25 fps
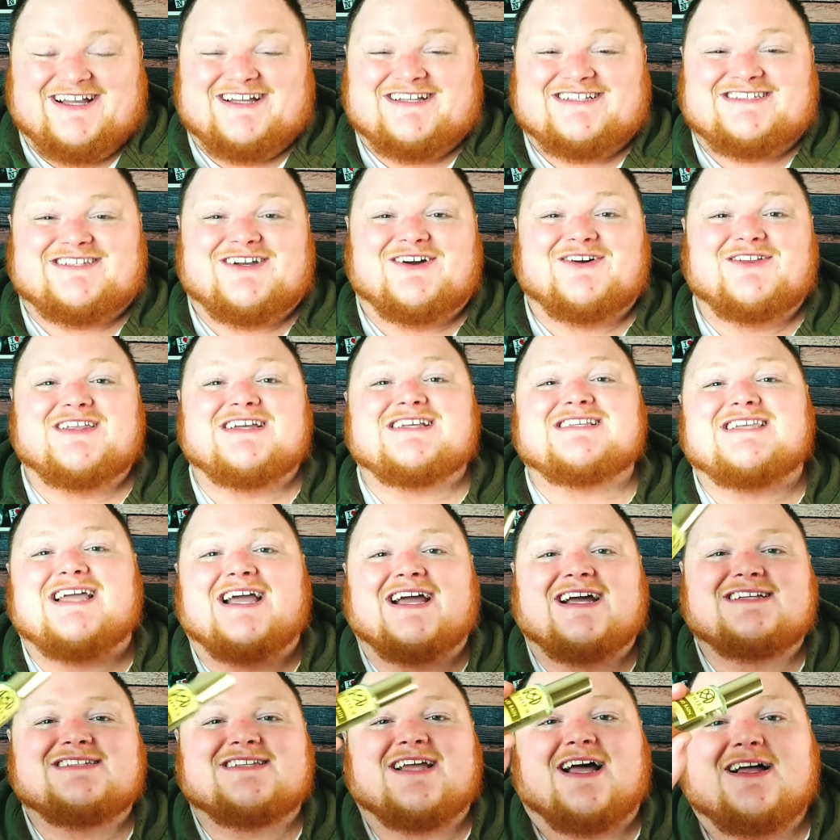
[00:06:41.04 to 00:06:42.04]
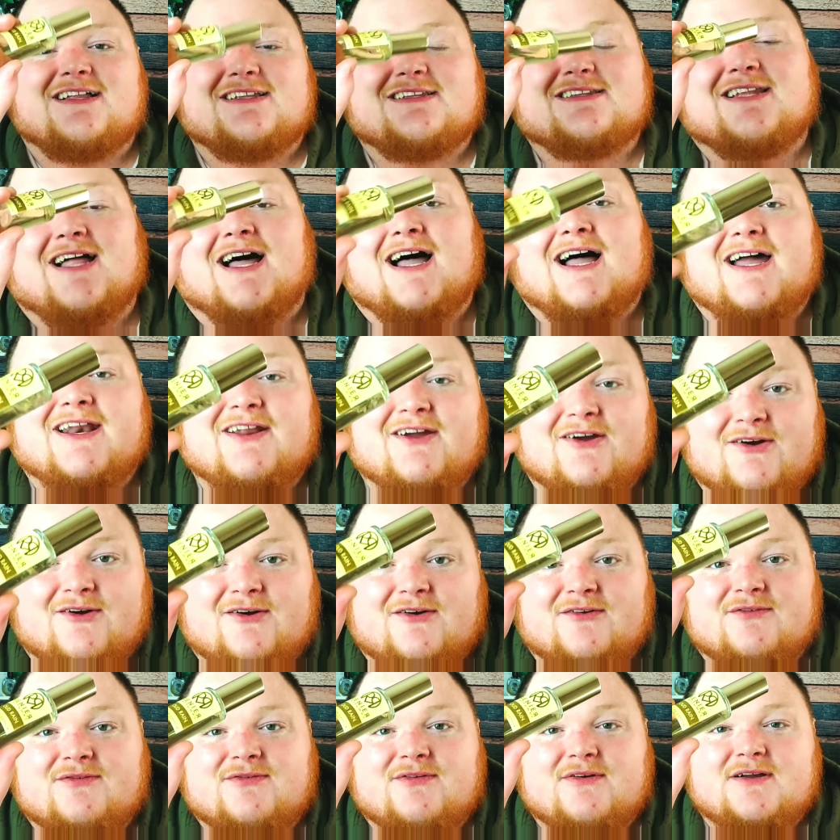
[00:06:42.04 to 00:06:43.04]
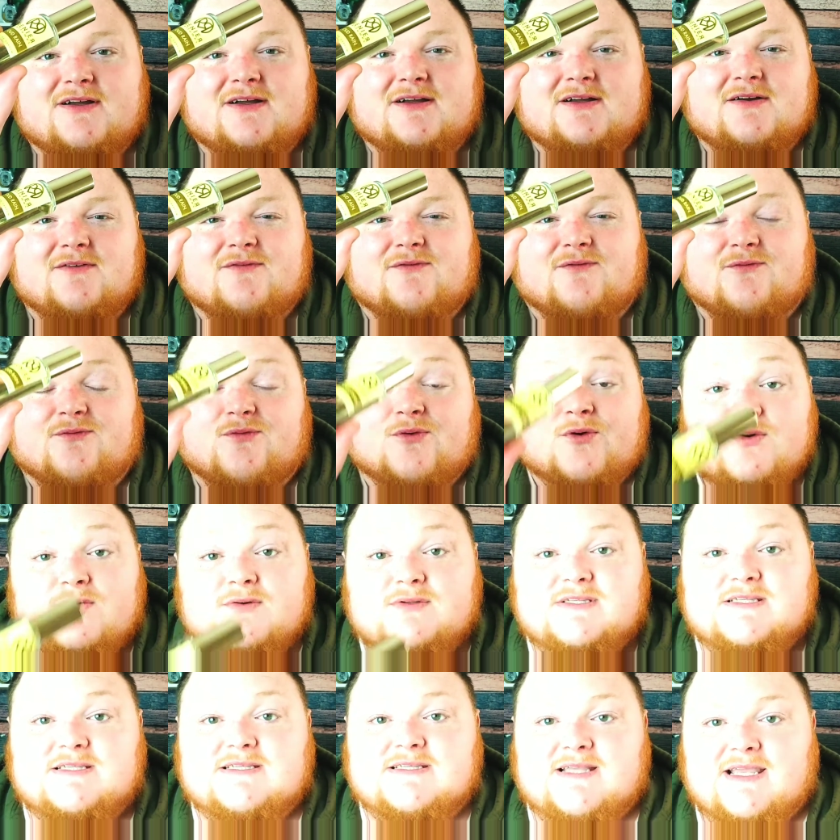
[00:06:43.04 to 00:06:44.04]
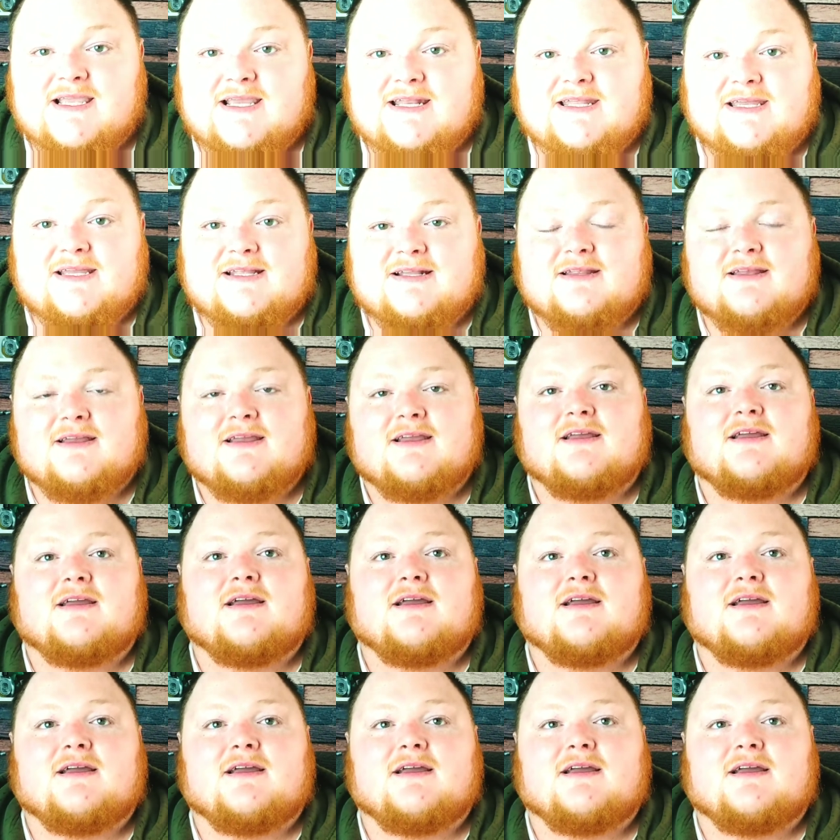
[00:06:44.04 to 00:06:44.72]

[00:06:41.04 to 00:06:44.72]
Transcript: So this has a lot of fruits in it.